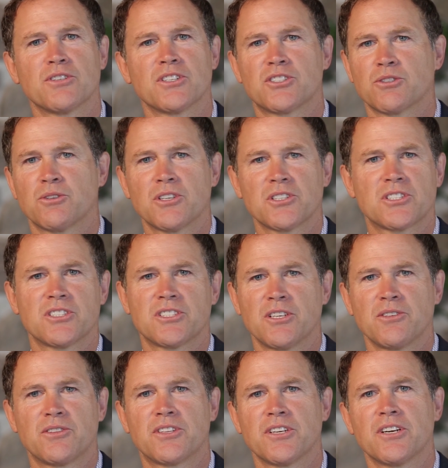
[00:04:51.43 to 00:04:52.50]
resources
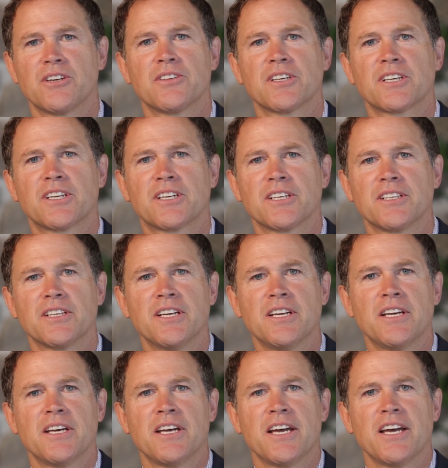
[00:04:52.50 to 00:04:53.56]
out there that can
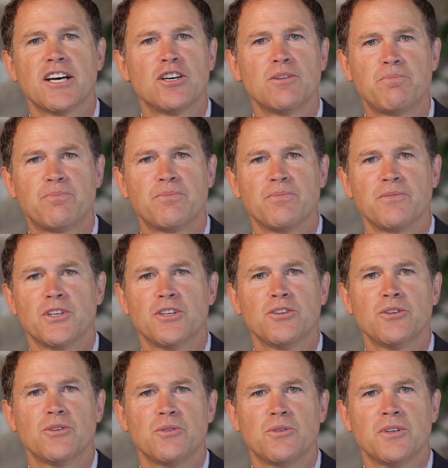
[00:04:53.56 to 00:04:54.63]
help
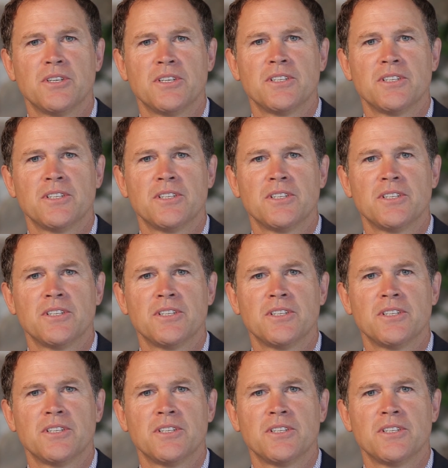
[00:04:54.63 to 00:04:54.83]
you